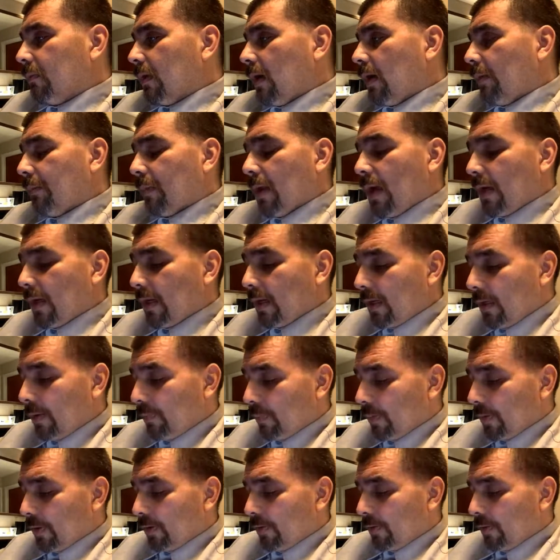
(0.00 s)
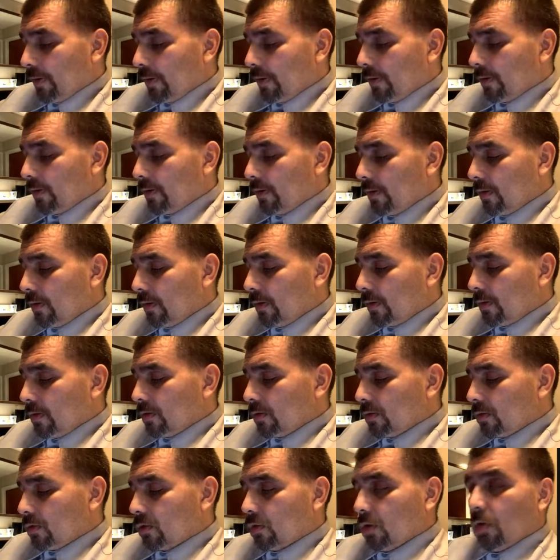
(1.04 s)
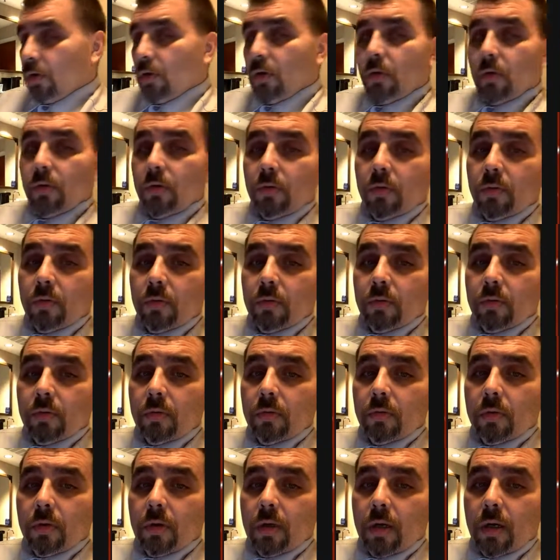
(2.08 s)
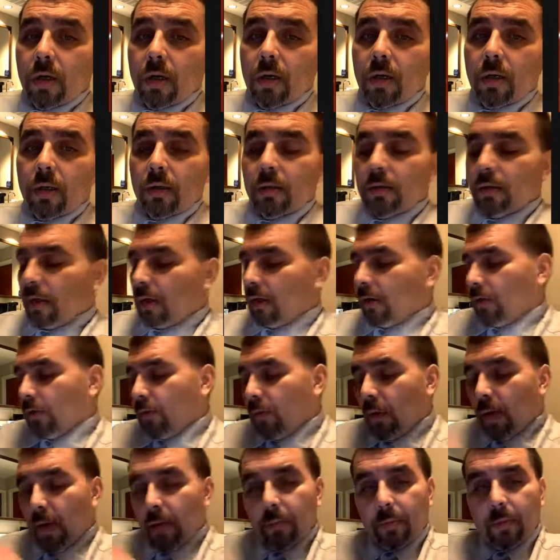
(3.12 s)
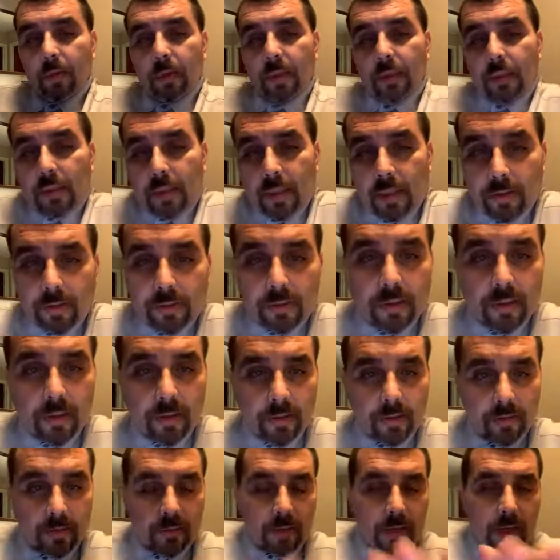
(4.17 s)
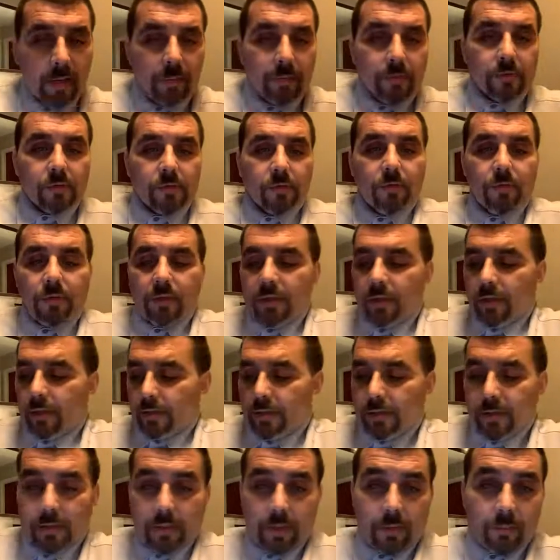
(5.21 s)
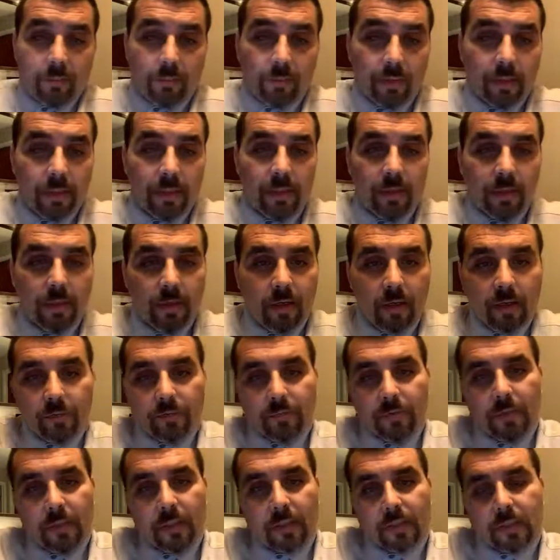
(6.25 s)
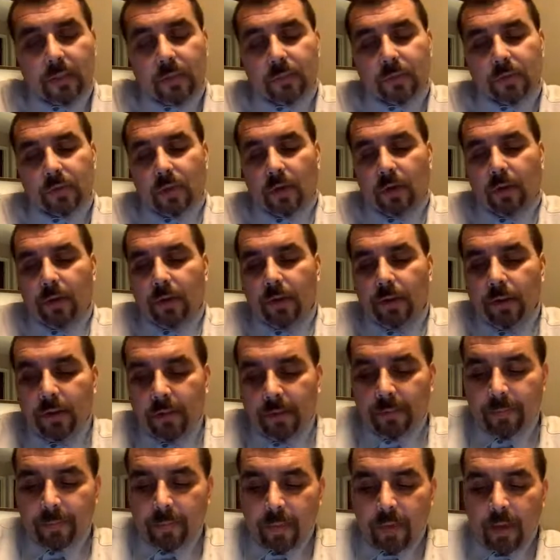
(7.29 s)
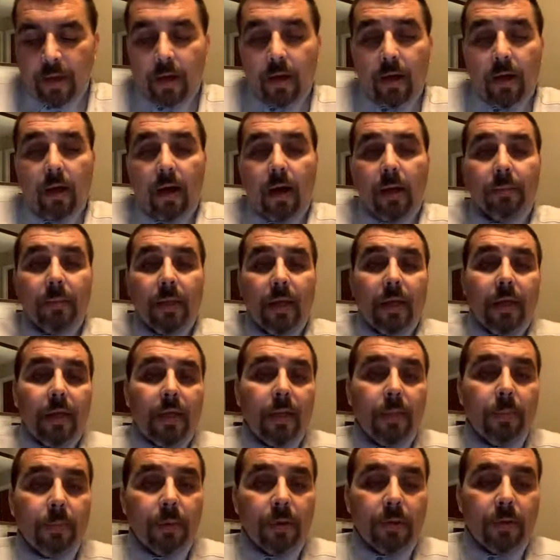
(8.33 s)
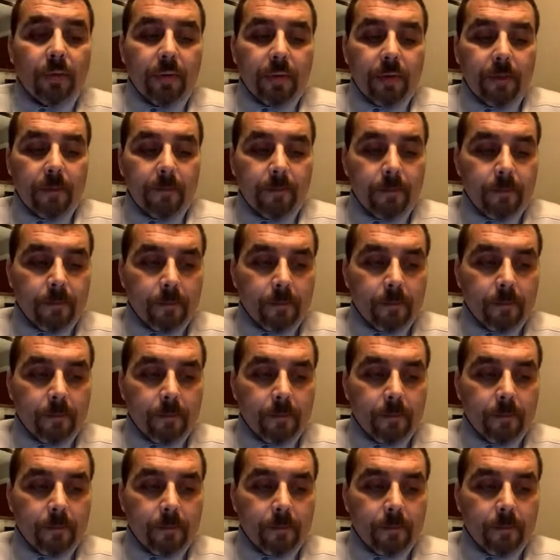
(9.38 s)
I'm not a hypocrite. So I don't know why I'm looking down there. The camera's over here. It's just I'm reading it off this. I'm sorry. I'm not a hypocrite.